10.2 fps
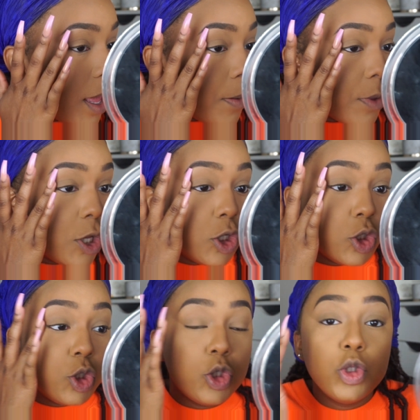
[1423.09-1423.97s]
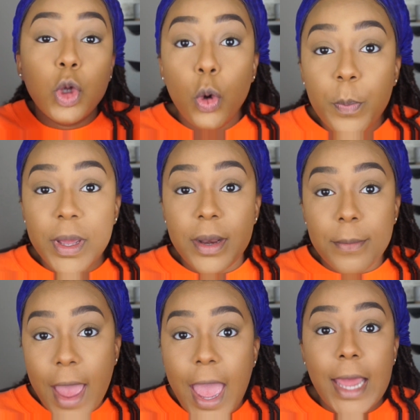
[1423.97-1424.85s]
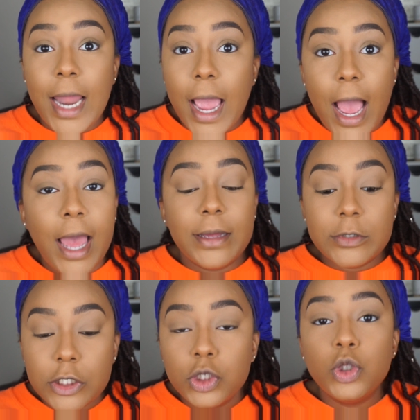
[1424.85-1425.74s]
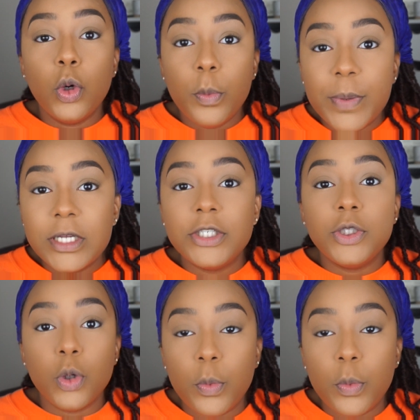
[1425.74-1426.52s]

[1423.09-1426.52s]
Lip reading: am stupid matte. Like, I am stupid